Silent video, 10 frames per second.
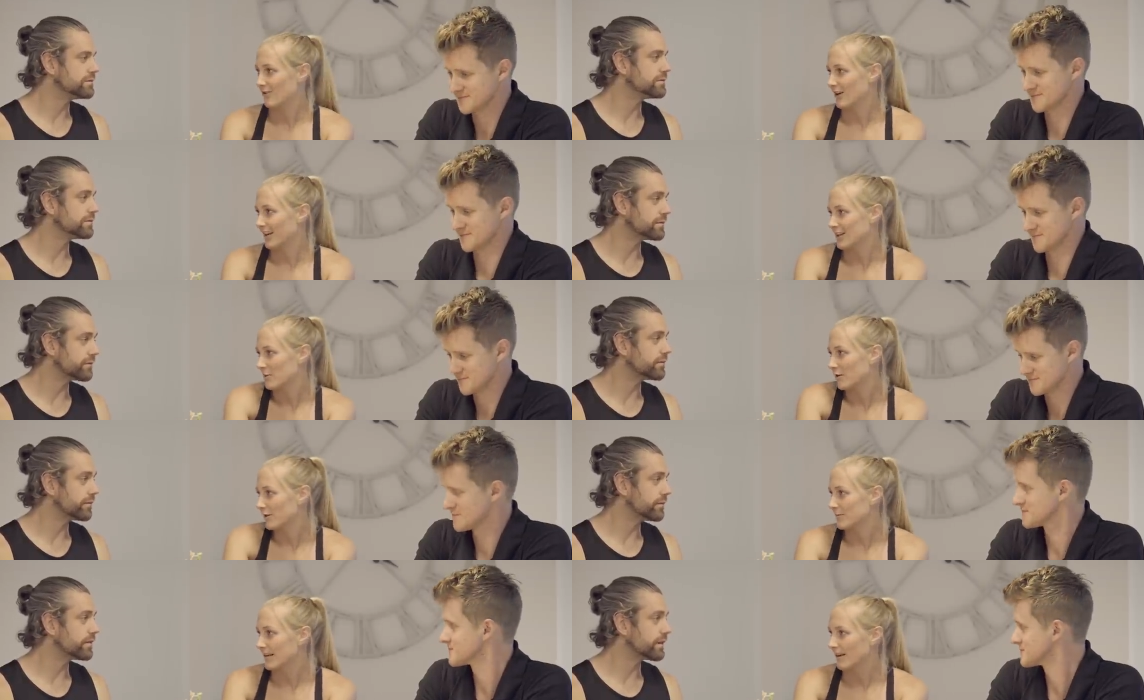Speaker 1: Try and get 12
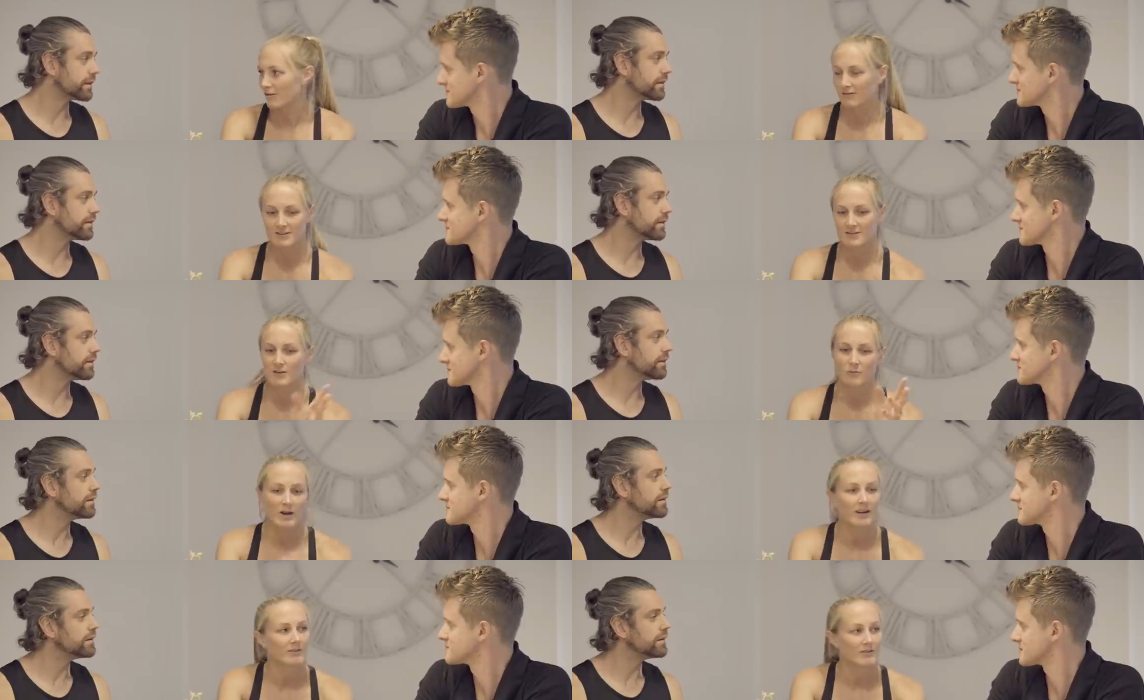reps out on a certain
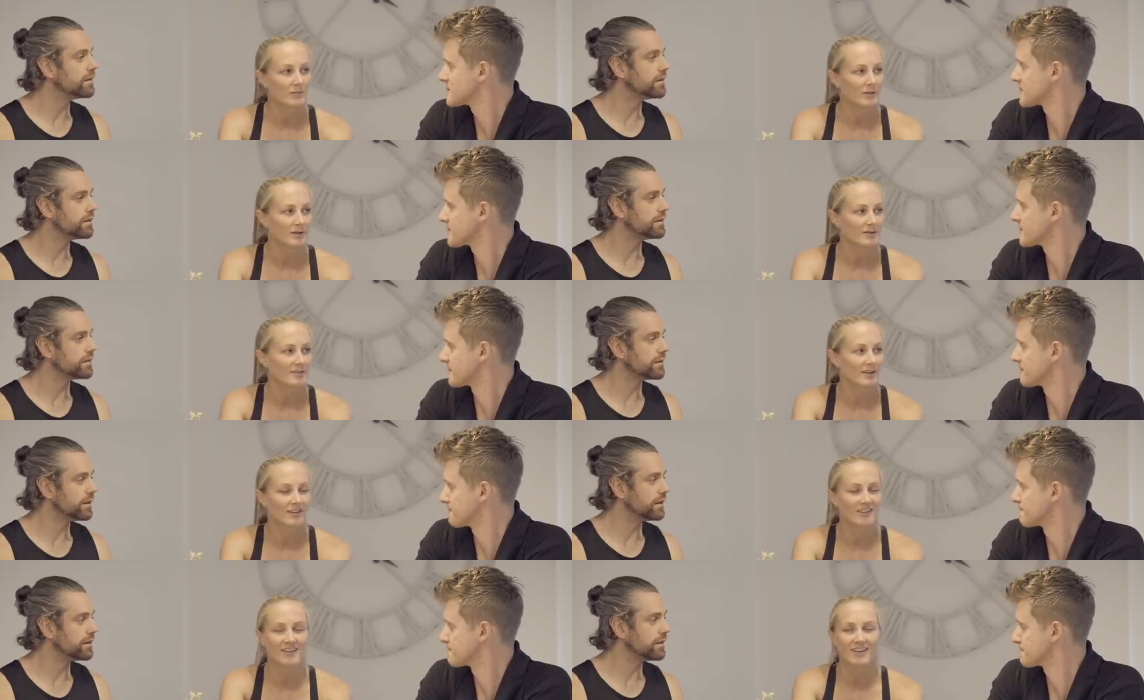weight of dumbbells. So
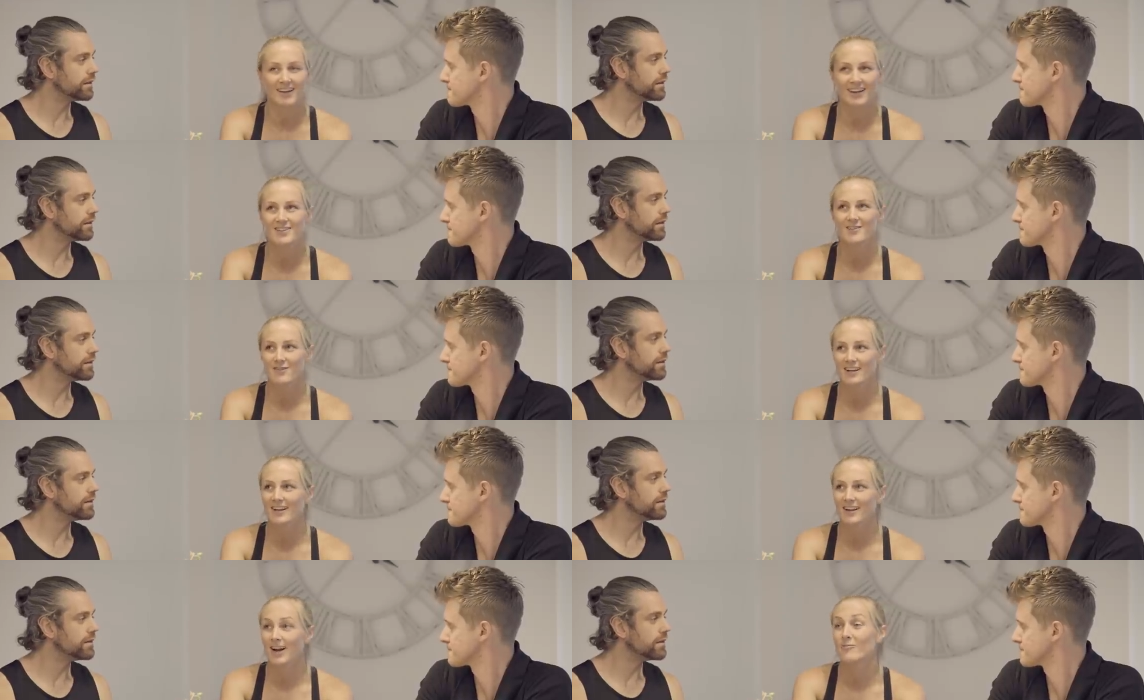it's a
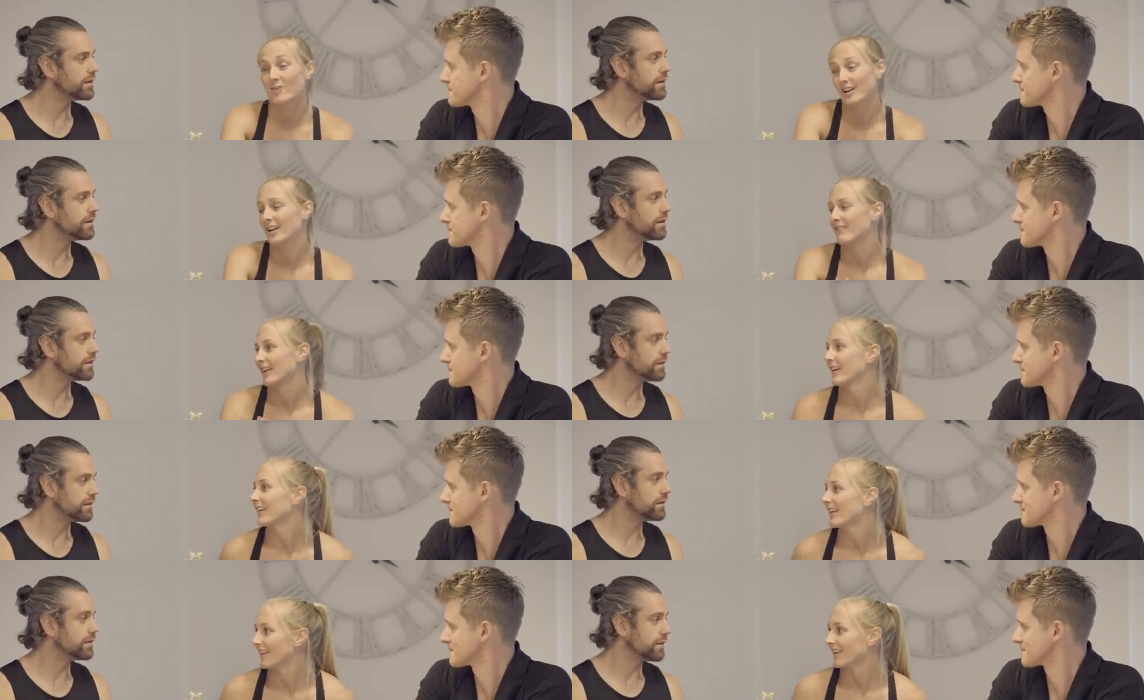really, I'm really loving
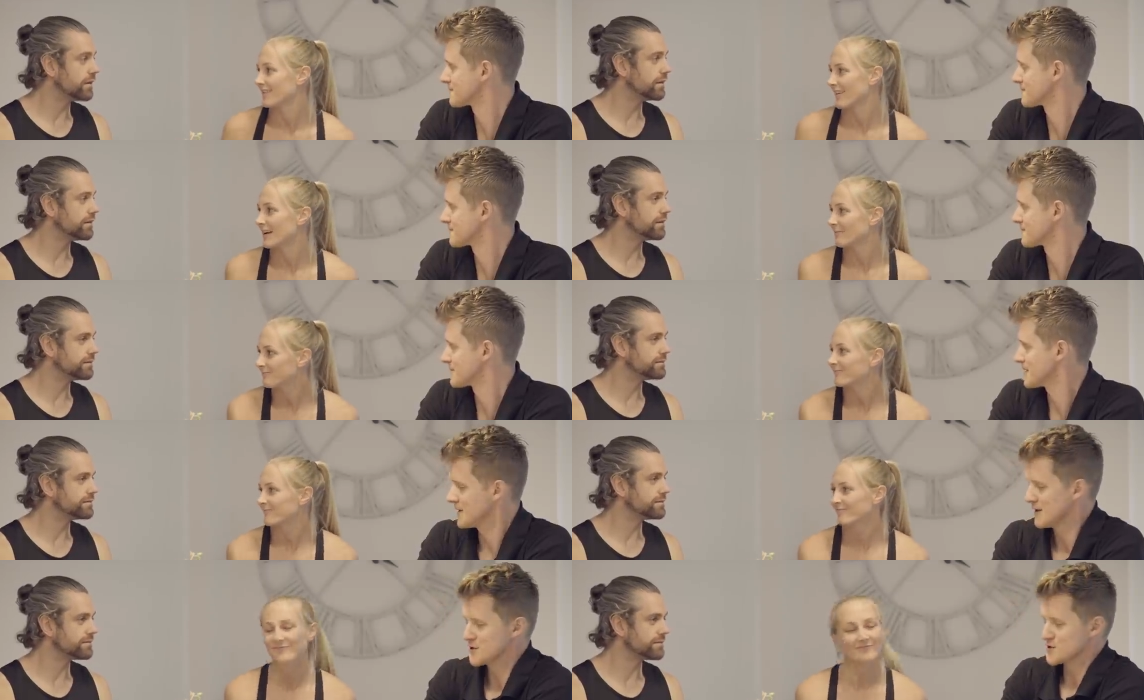it. I think it's great.
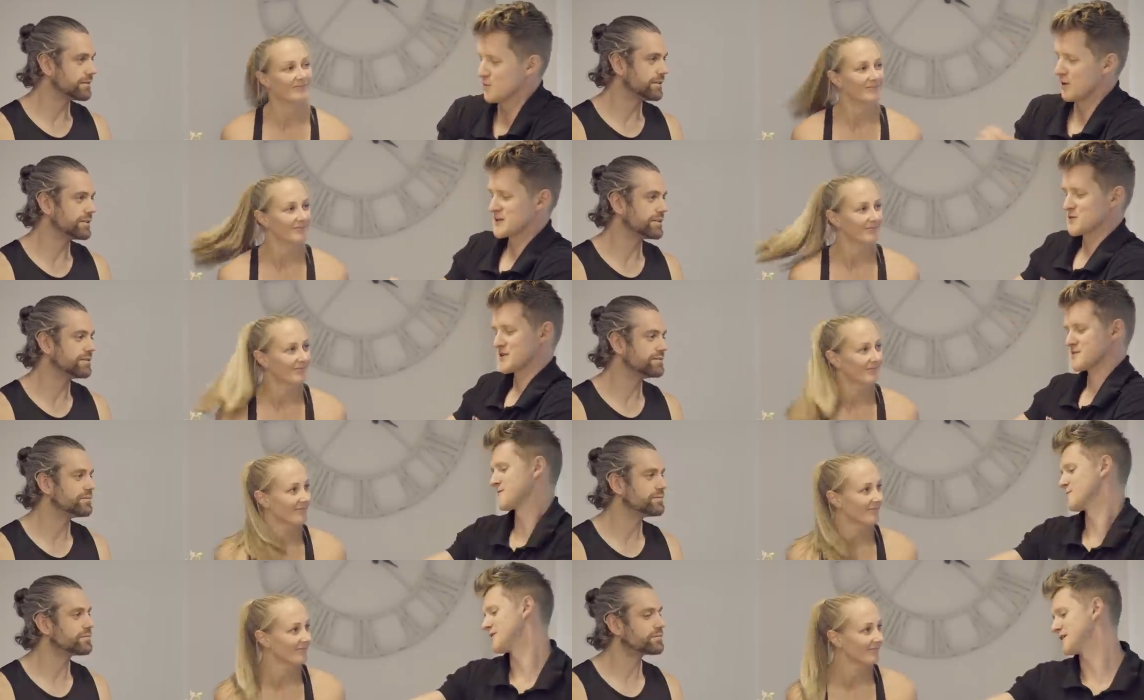
Speaker 2: So last question
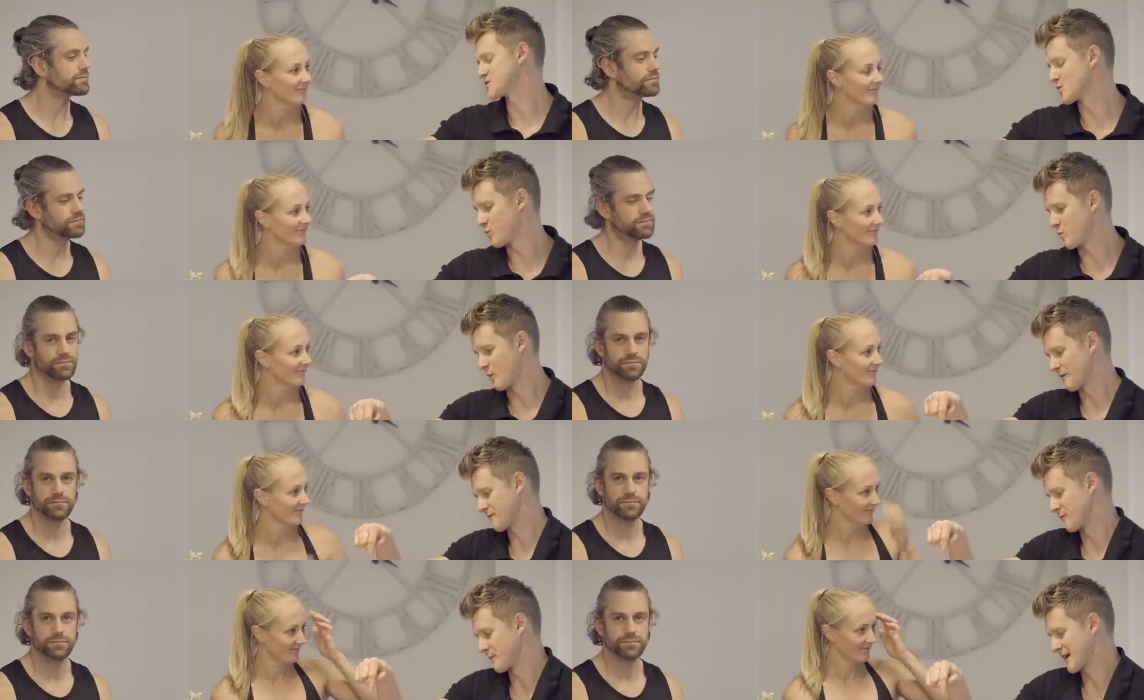for me then. So
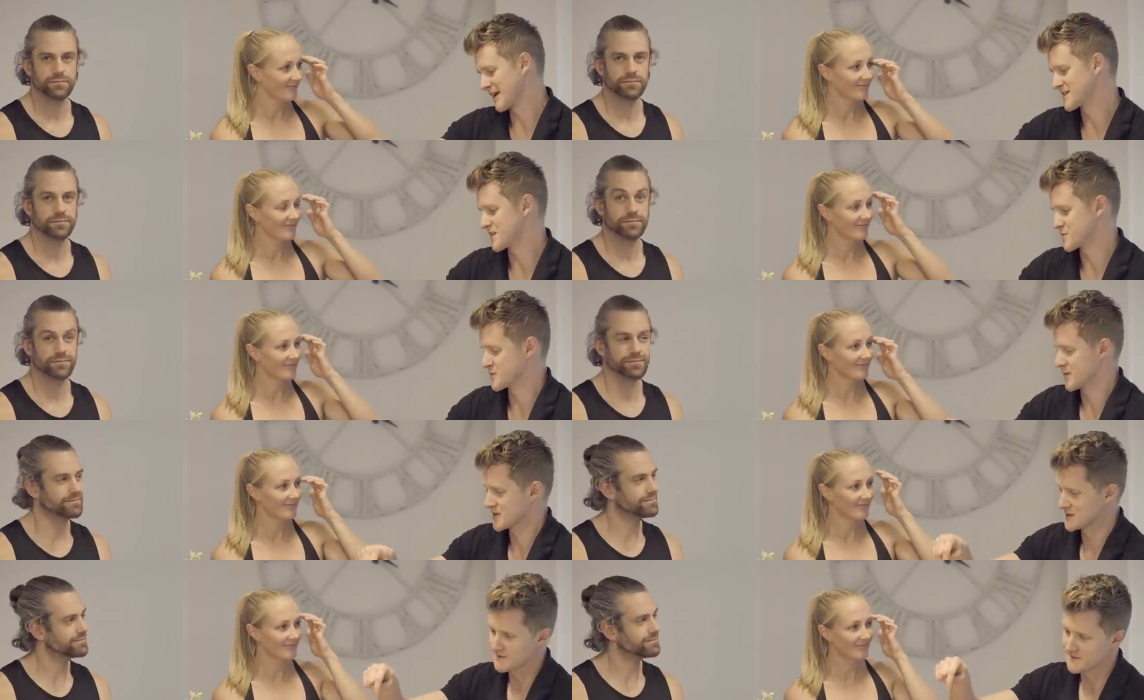from a calisthenics
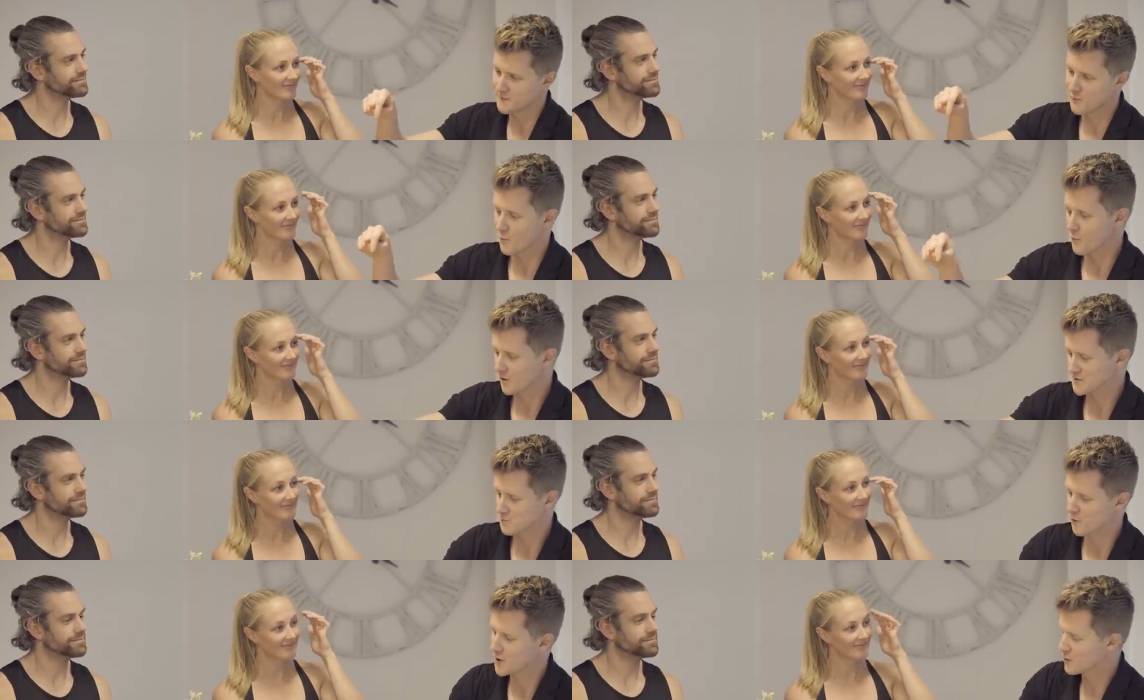perspective,
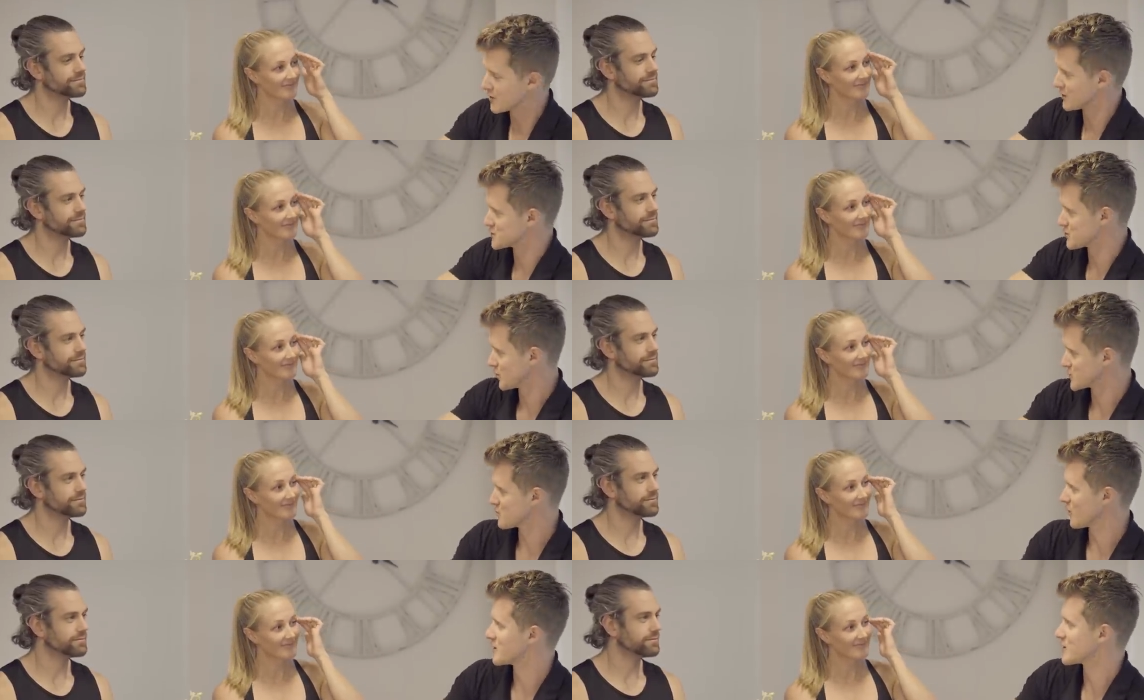what's what are you working towards?
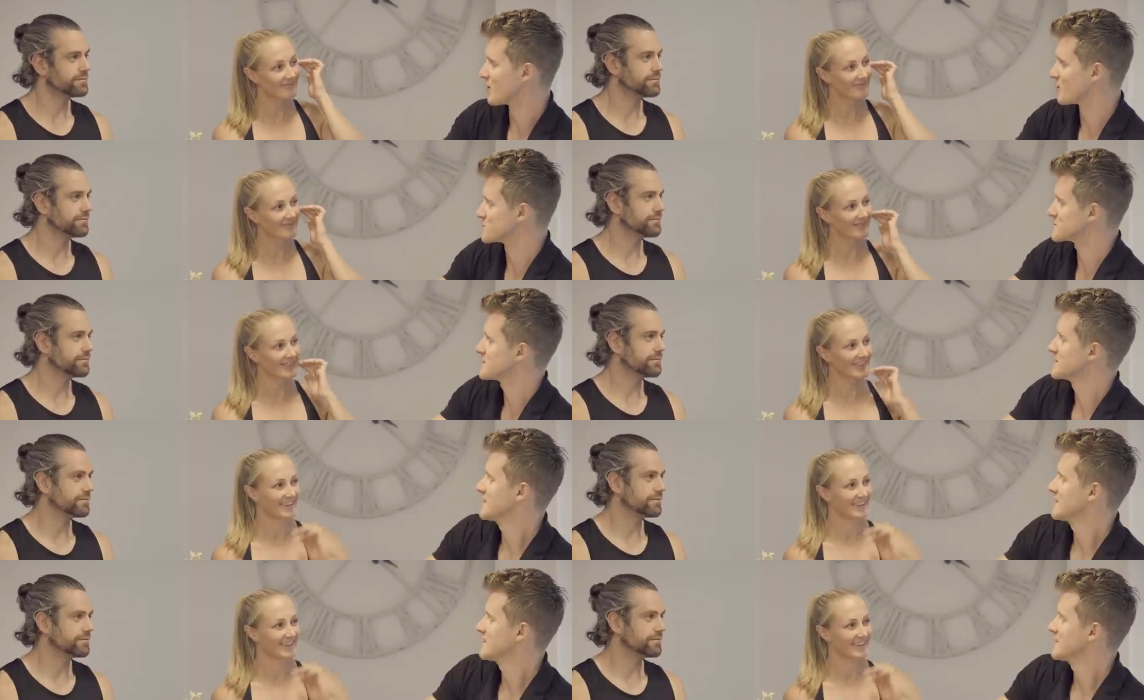What are your goals?